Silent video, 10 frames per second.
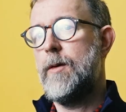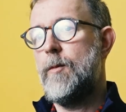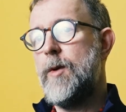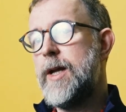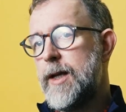
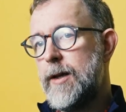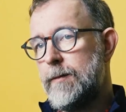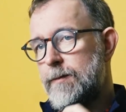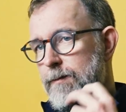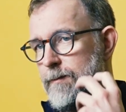We
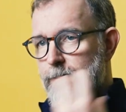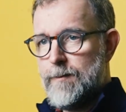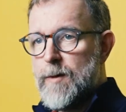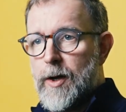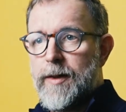
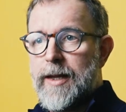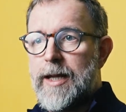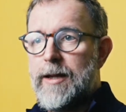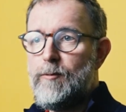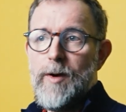look at
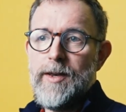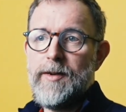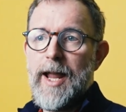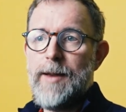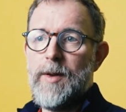the written
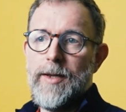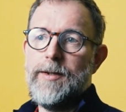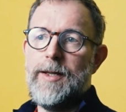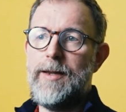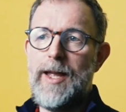statement,
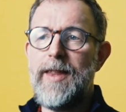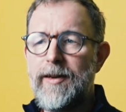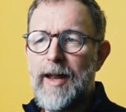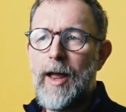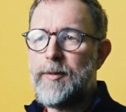and
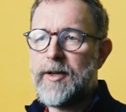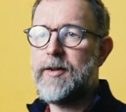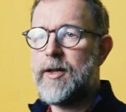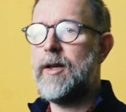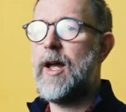this helps us
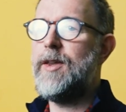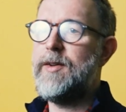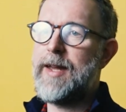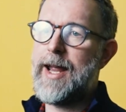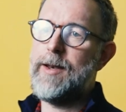to
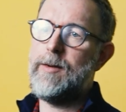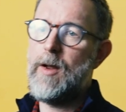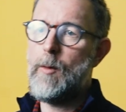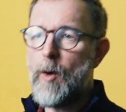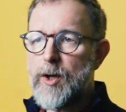understand
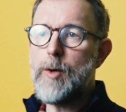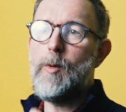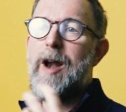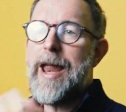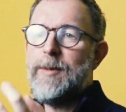what you
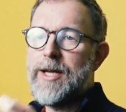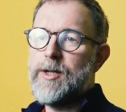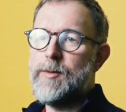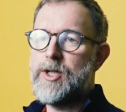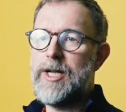were aiming
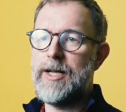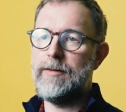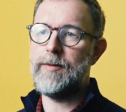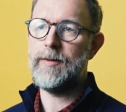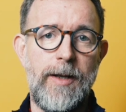to
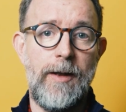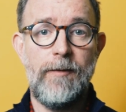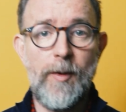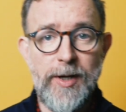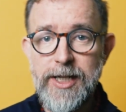achieve.
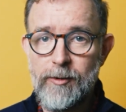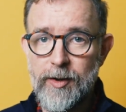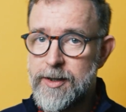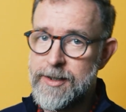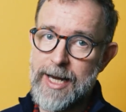For
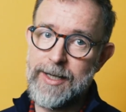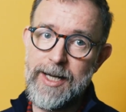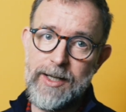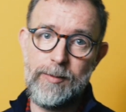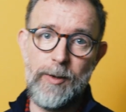materials and
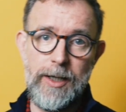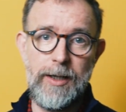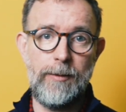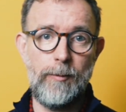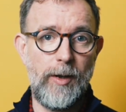techniques,
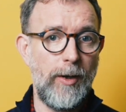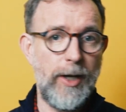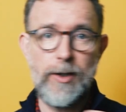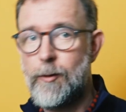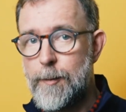we will look
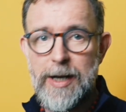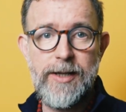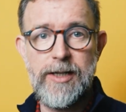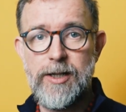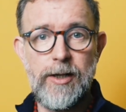at your
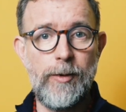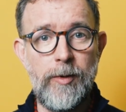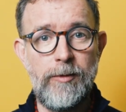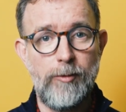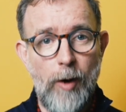ability to
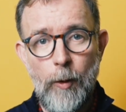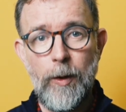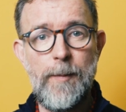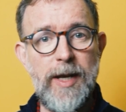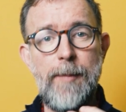control
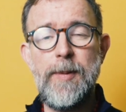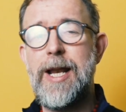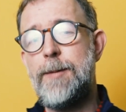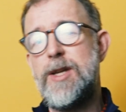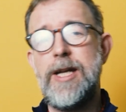and
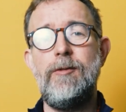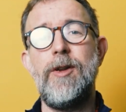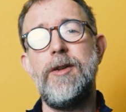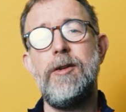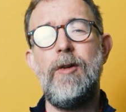manipulate
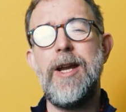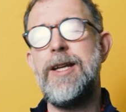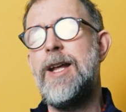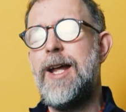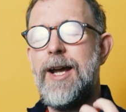materials to create
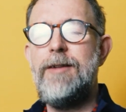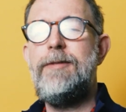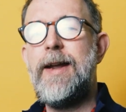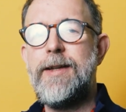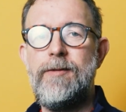an
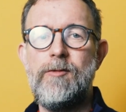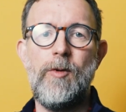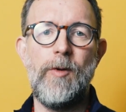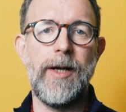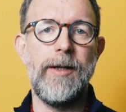effective
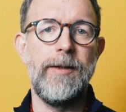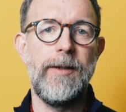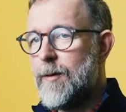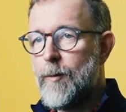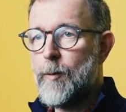drawing.
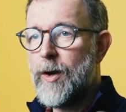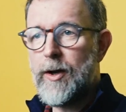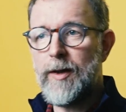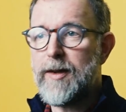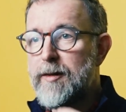We'll look
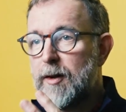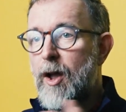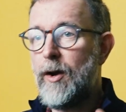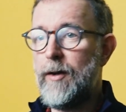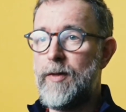at the
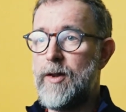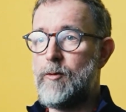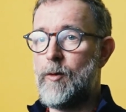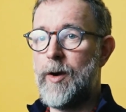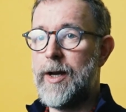style of the
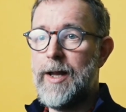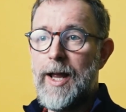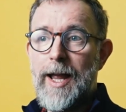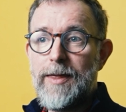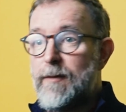drawing
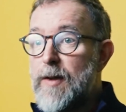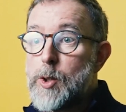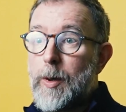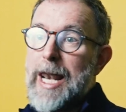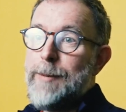and the
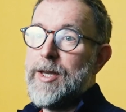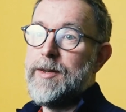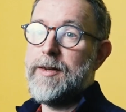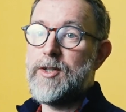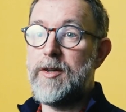visual elements
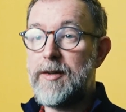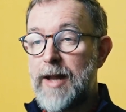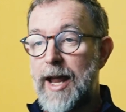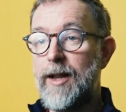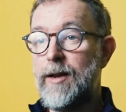such as
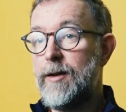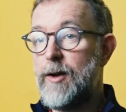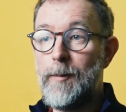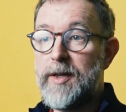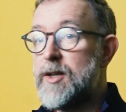scale,
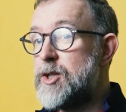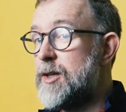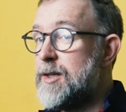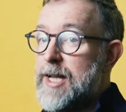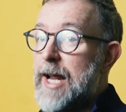
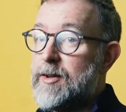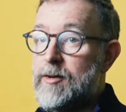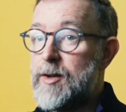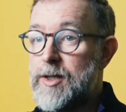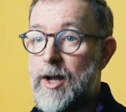composition,
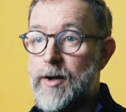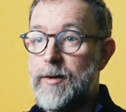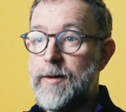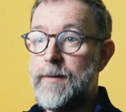texture and tone.